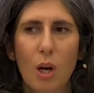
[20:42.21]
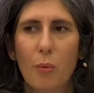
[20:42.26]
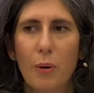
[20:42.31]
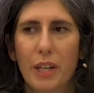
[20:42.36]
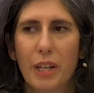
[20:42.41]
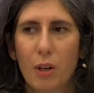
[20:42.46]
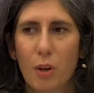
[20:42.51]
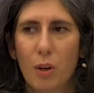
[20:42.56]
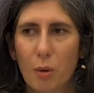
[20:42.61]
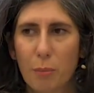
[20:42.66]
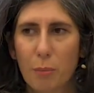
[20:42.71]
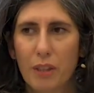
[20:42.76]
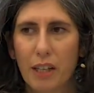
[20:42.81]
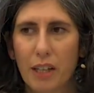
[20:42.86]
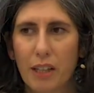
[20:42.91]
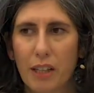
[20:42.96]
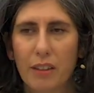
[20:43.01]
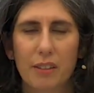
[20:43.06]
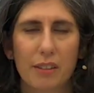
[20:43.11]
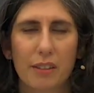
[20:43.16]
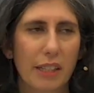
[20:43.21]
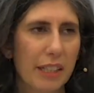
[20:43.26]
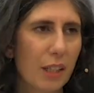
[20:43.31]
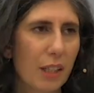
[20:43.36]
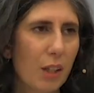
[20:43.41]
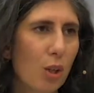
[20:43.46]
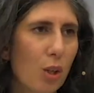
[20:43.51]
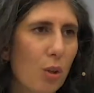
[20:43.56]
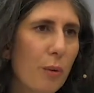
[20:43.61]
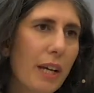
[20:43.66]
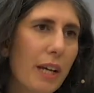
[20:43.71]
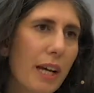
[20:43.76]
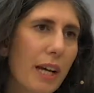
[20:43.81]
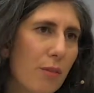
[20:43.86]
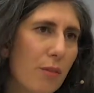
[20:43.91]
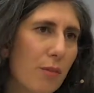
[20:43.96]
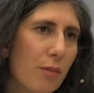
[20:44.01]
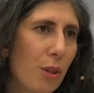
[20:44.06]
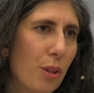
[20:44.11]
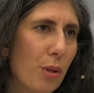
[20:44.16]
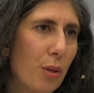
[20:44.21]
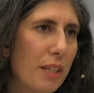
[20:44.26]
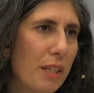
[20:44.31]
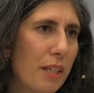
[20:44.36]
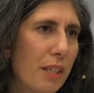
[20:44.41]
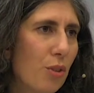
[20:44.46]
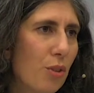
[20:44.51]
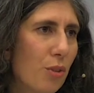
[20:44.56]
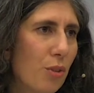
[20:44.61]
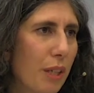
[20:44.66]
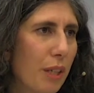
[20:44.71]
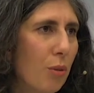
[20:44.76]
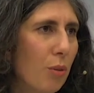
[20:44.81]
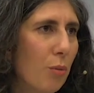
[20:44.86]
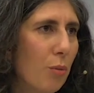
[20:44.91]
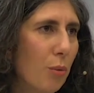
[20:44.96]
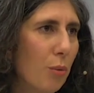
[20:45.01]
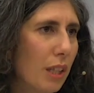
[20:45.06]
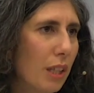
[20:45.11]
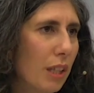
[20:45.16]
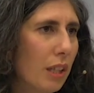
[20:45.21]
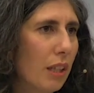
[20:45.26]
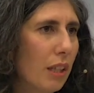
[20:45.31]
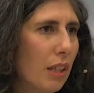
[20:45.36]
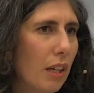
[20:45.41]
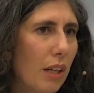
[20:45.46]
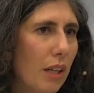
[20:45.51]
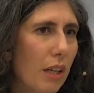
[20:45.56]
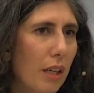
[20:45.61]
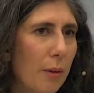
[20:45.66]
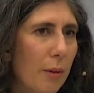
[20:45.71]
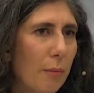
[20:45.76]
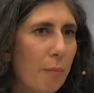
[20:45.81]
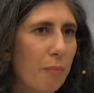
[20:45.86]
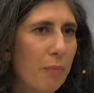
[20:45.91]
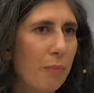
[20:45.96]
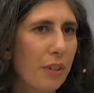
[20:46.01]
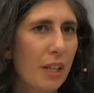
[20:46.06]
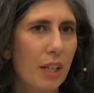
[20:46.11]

we hope that the dialogue we have with the ministry will um,